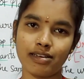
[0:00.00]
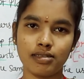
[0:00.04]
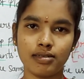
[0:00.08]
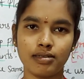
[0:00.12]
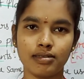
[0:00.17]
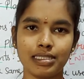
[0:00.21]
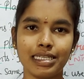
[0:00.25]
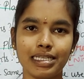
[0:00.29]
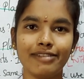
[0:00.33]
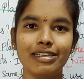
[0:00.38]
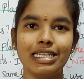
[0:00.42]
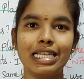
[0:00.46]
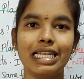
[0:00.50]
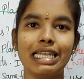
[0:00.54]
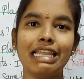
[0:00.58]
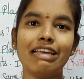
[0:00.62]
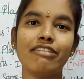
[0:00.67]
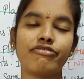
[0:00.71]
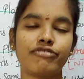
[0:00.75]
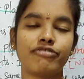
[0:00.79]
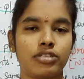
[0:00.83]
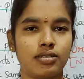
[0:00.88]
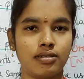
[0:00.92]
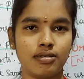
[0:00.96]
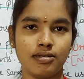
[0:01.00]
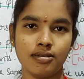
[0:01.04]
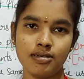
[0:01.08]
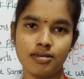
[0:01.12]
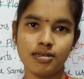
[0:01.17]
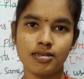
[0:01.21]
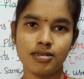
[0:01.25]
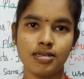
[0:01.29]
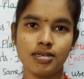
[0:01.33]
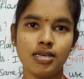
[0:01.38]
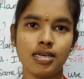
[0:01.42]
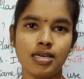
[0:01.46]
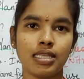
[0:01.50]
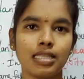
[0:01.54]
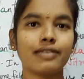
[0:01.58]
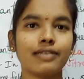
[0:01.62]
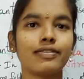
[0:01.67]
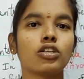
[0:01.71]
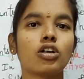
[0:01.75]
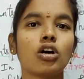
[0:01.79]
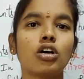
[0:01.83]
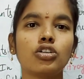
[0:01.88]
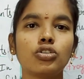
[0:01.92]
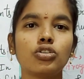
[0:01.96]
They will
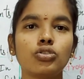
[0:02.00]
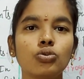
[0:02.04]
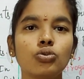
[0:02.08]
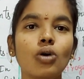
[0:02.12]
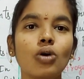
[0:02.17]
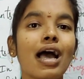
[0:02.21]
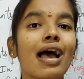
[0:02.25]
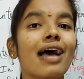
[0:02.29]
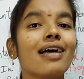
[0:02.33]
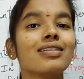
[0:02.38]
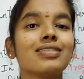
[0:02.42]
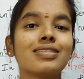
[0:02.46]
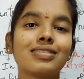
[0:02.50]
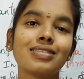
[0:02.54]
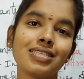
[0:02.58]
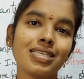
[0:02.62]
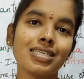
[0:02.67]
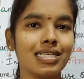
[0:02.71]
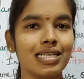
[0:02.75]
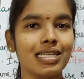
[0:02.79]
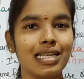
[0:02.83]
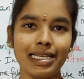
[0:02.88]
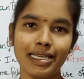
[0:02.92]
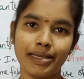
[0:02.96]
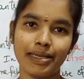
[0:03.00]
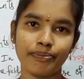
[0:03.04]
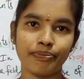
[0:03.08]
not do seedling.